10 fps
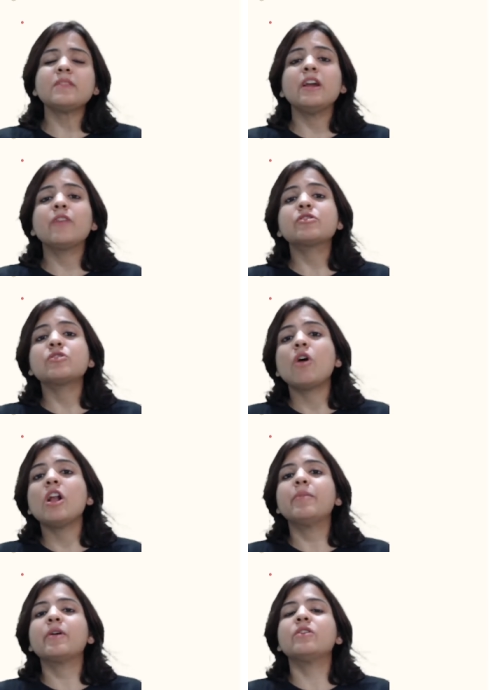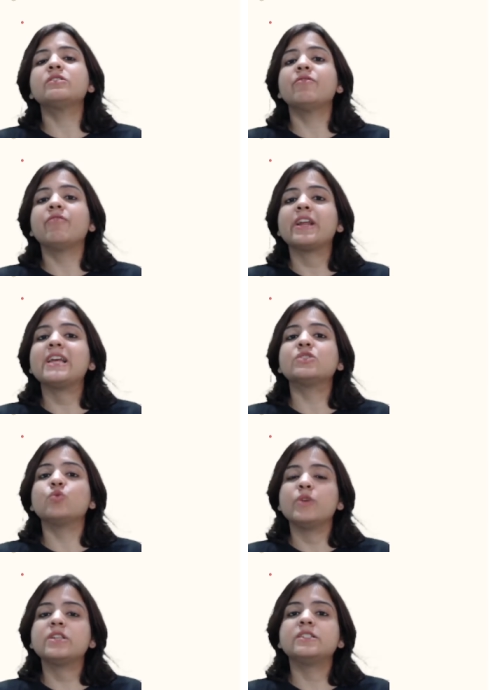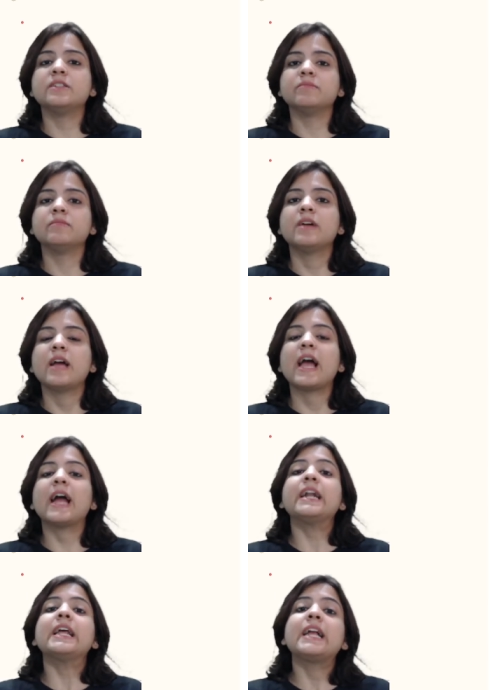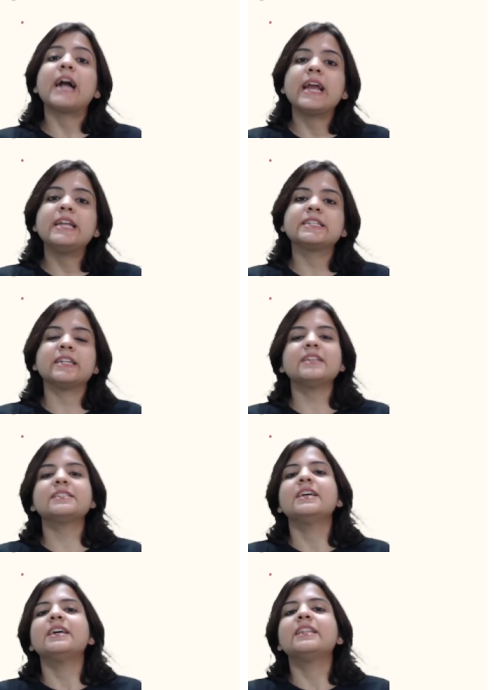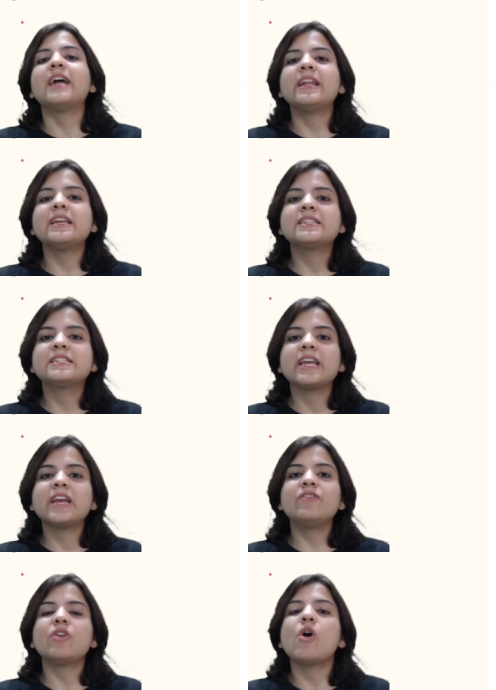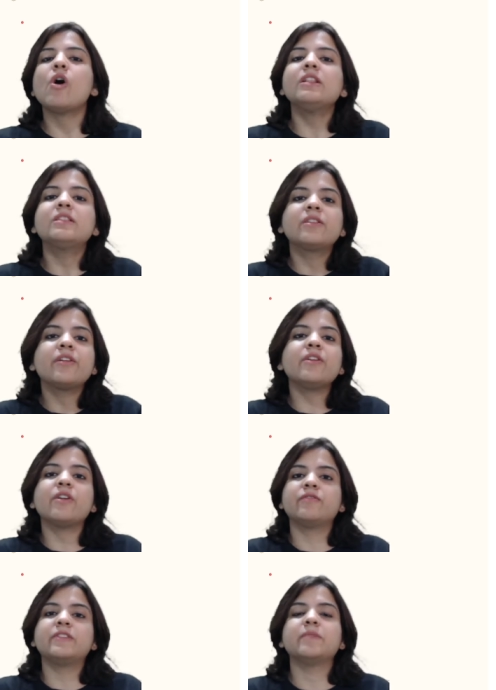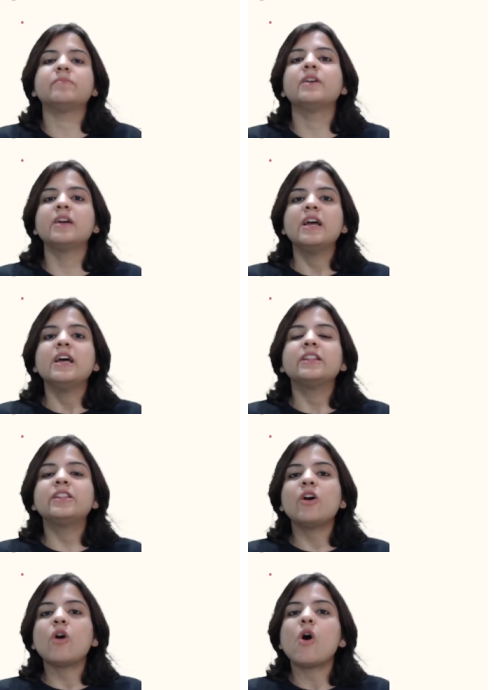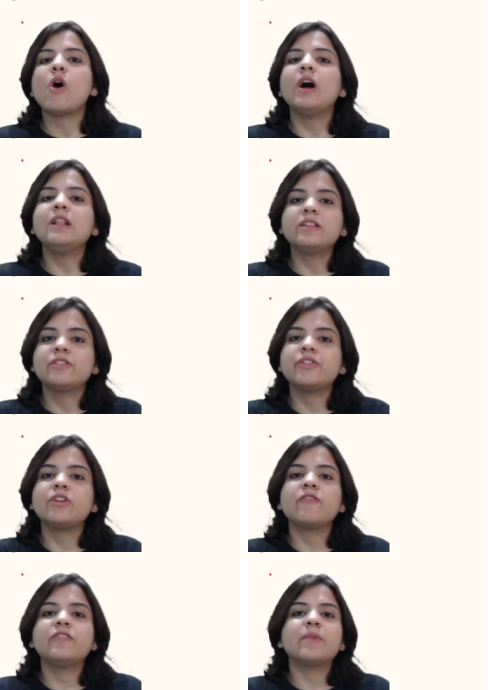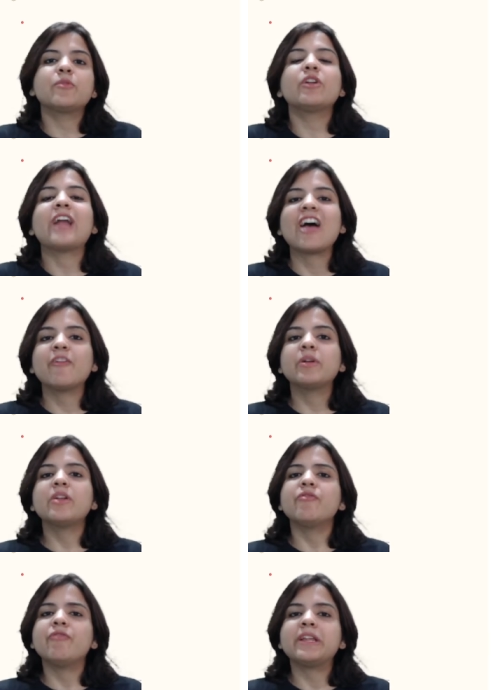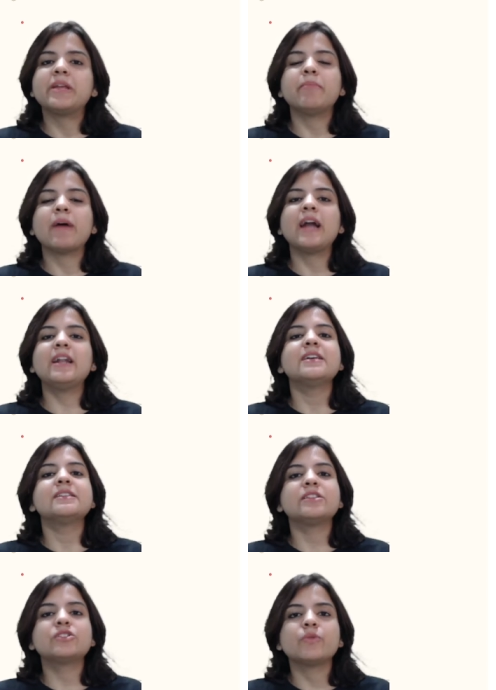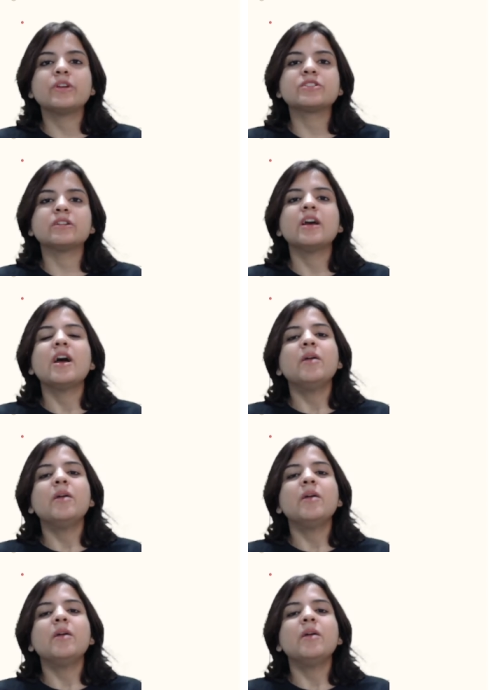It was all because of Ray's wisdom and kindness that he saved all three of them. They, all the three of them could have been a very bad situation.